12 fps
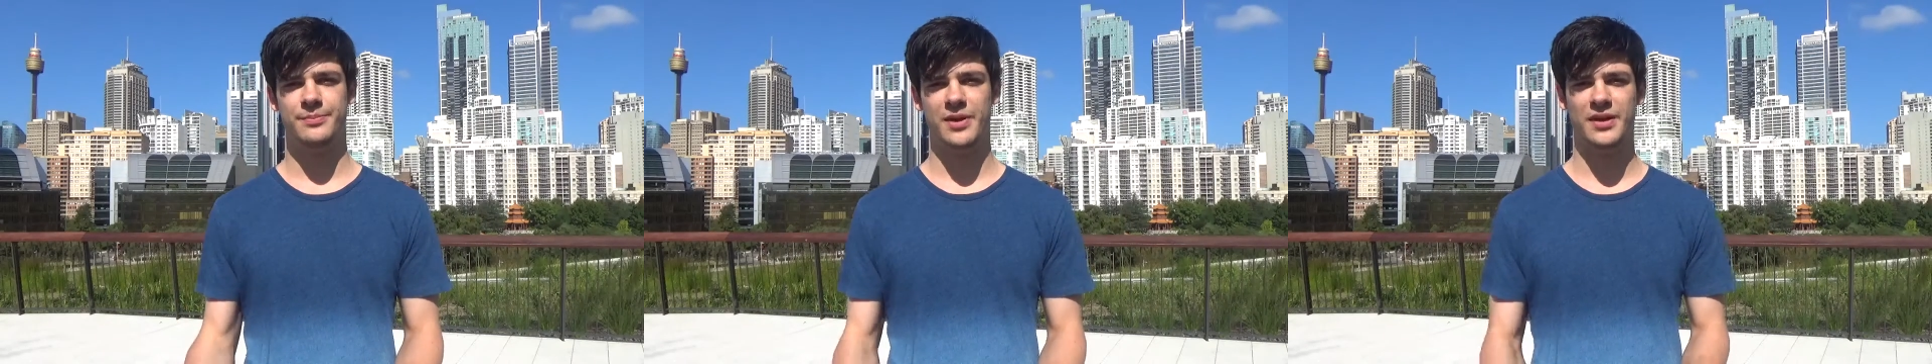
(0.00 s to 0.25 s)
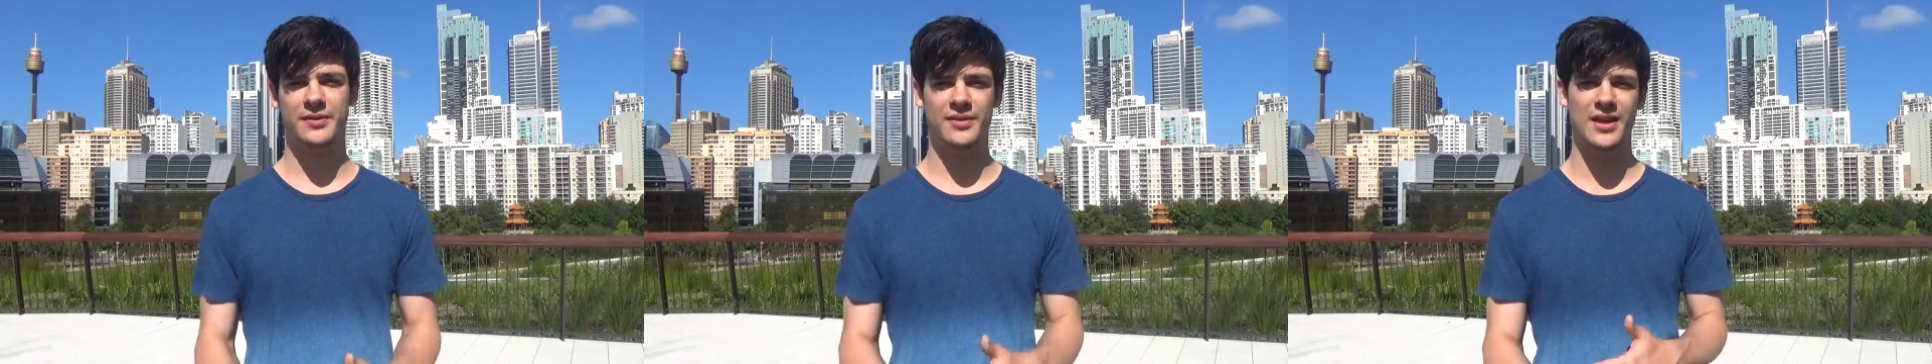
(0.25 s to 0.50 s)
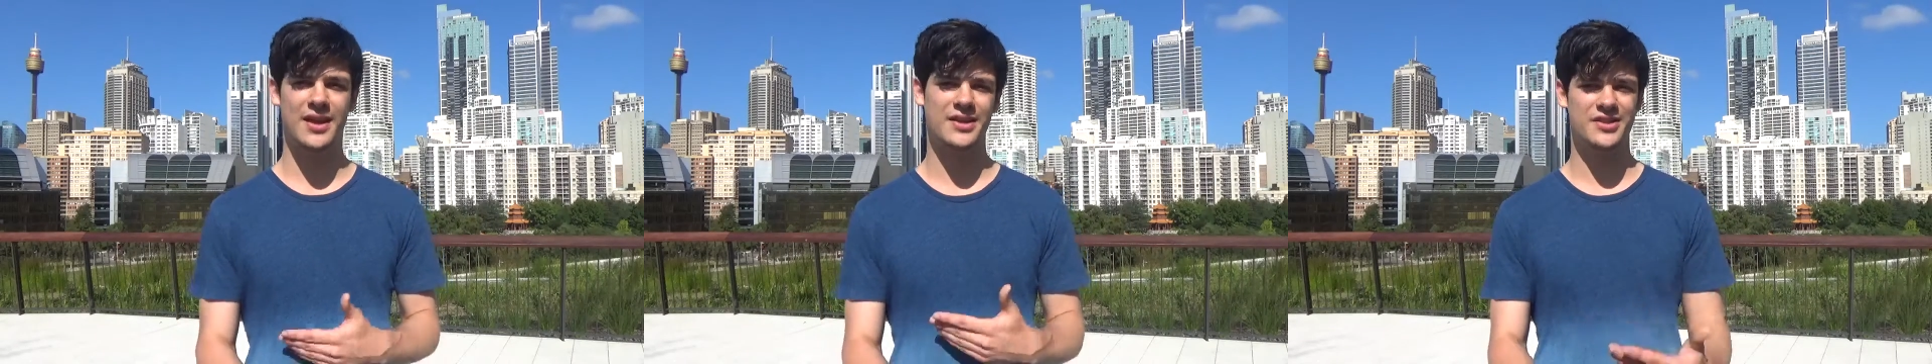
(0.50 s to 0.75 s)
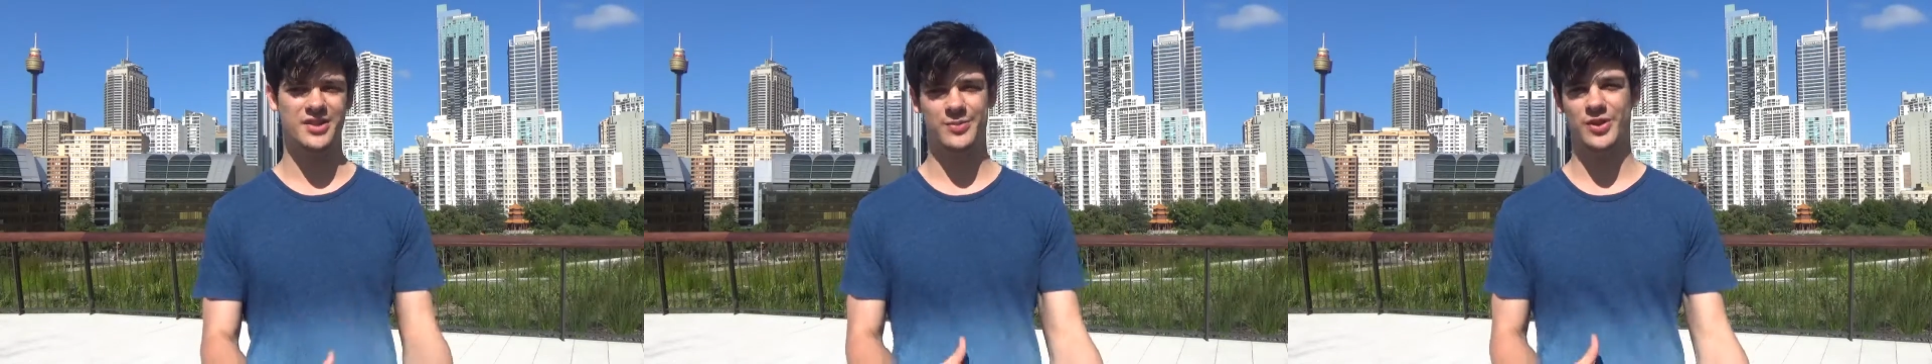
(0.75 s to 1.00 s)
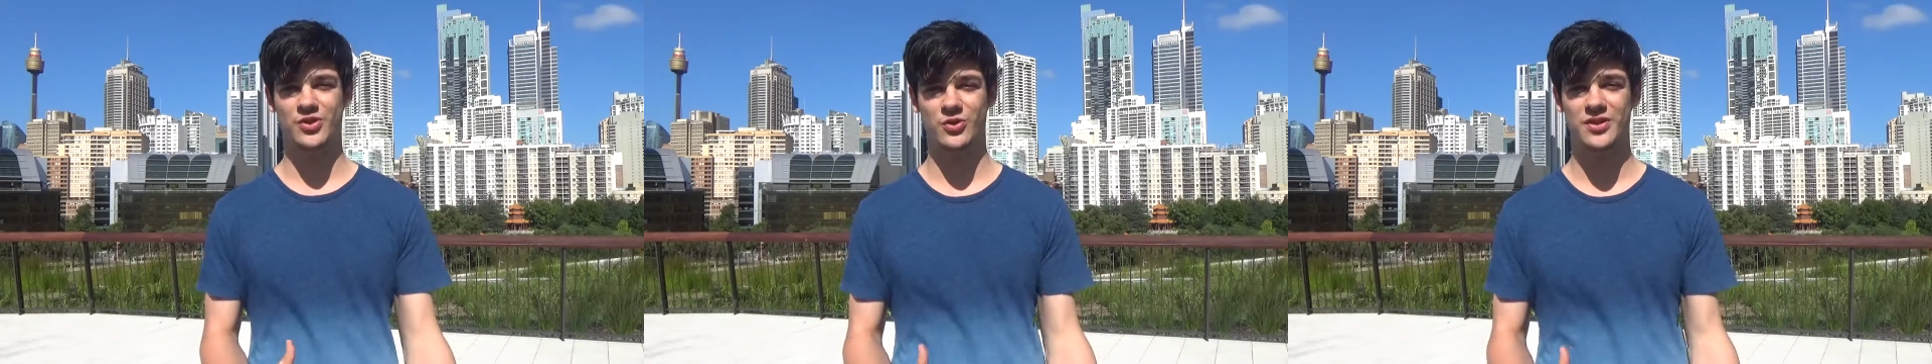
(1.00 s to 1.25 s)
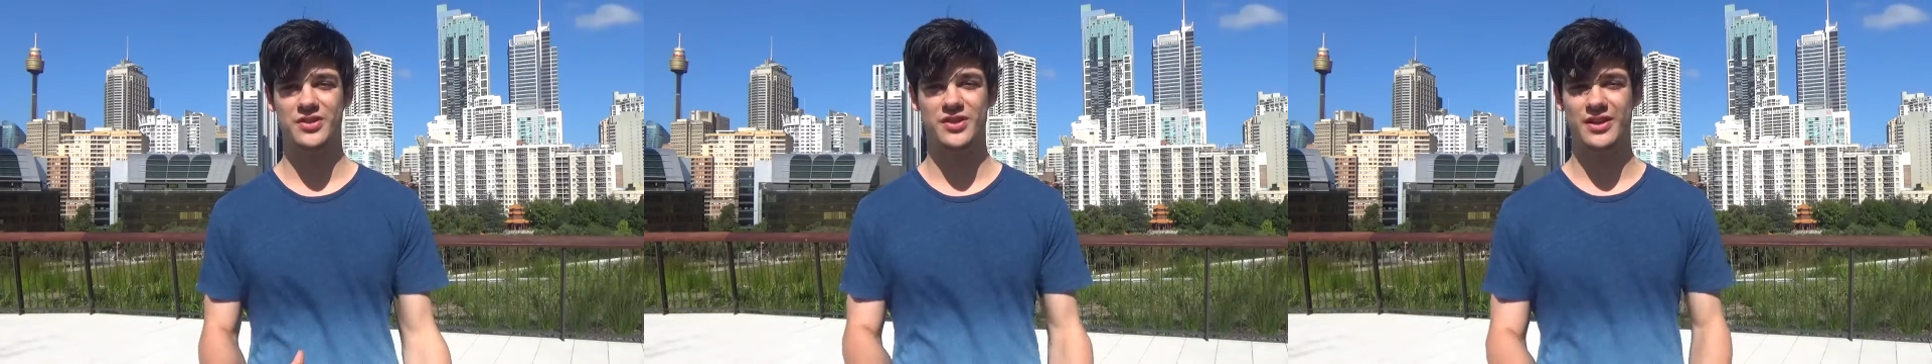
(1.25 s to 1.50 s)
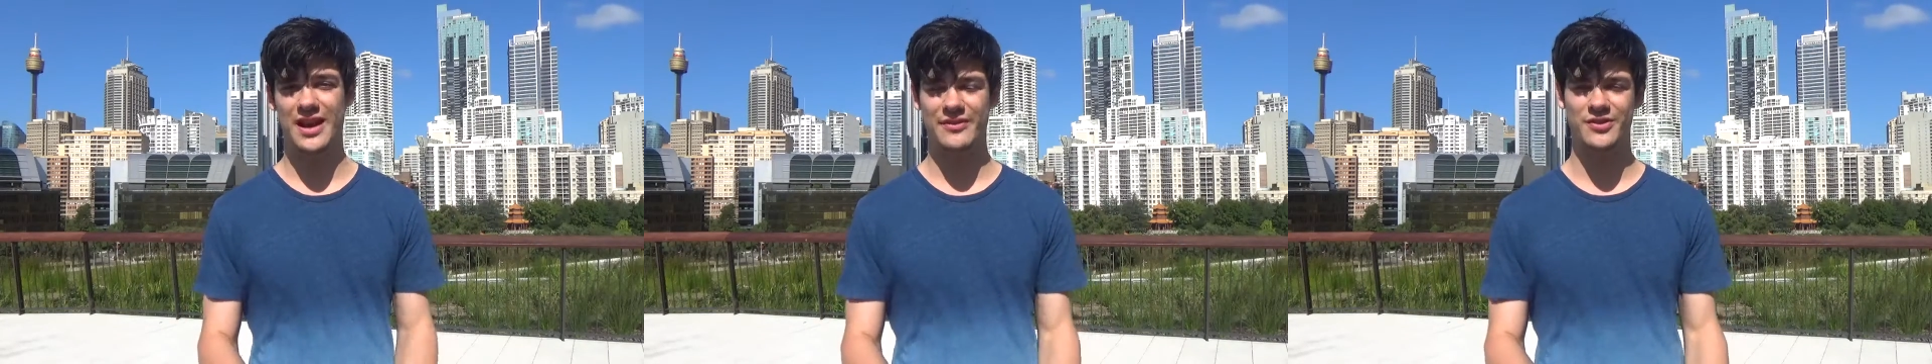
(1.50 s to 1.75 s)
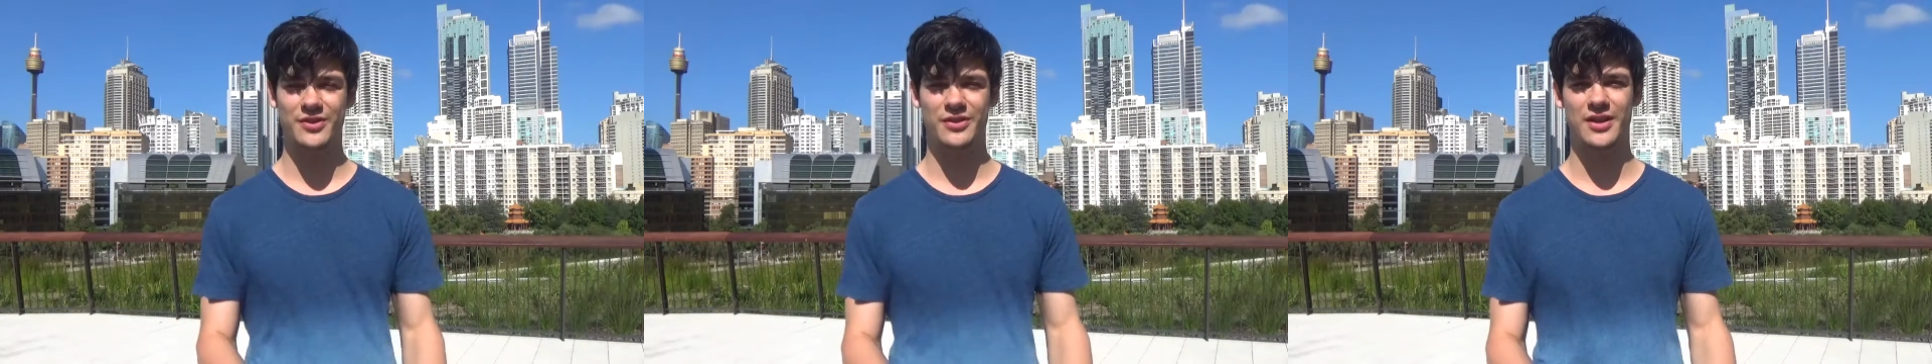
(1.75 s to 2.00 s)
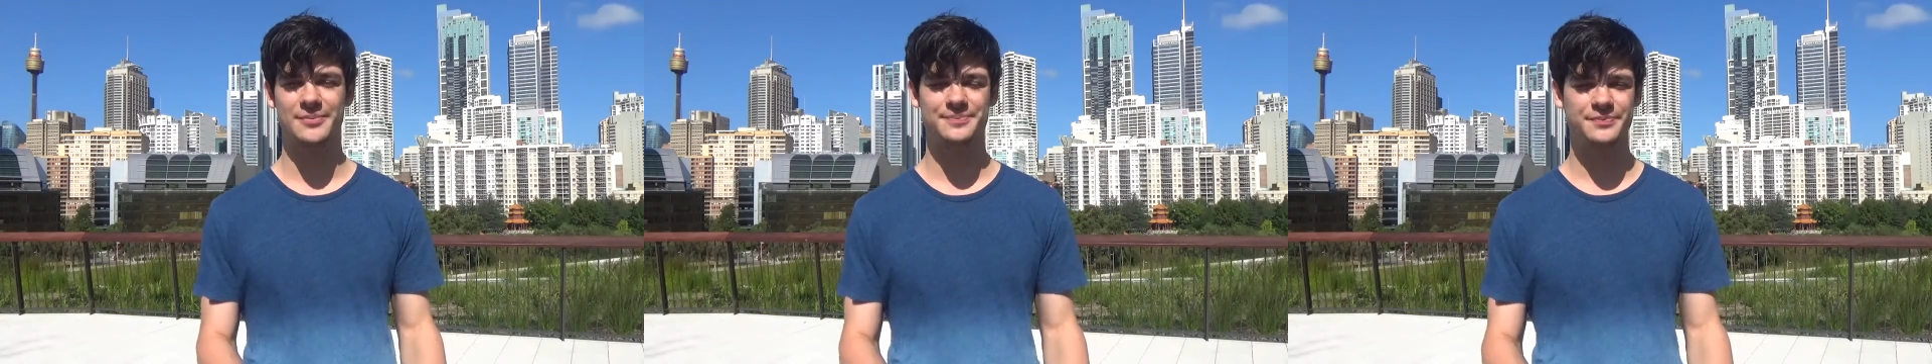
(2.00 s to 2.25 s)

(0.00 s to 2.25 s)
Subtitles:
But that can just be a choice, you don't have to do that.